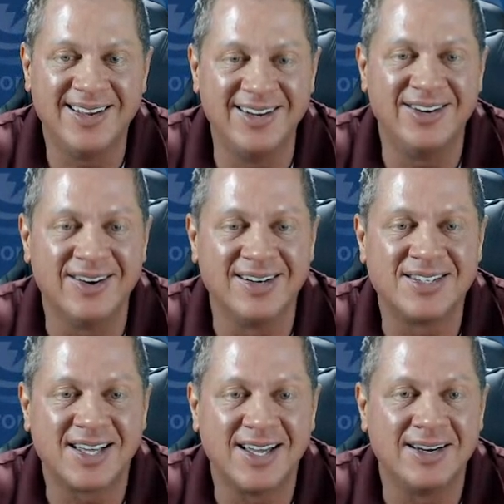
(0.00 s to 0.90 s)
and your
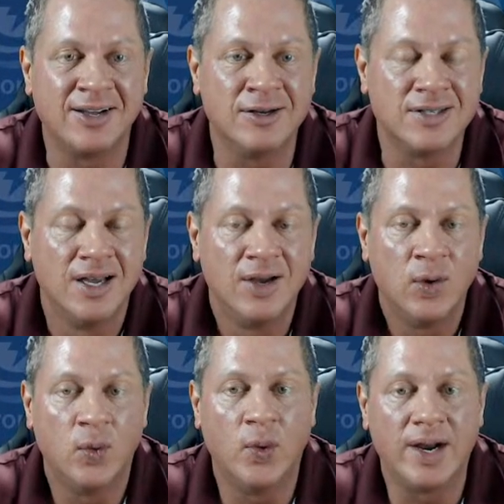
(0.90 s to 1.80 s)
skin goes,
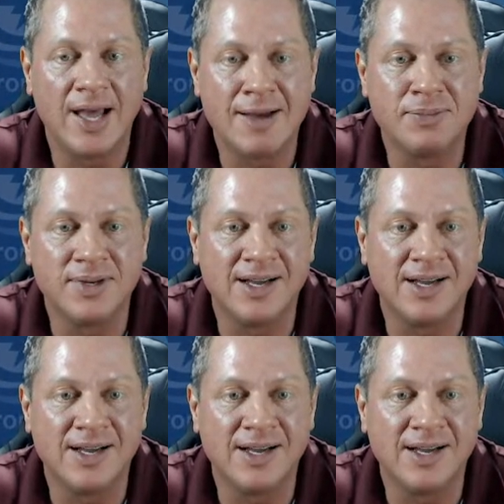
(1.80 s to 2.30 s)
What happened?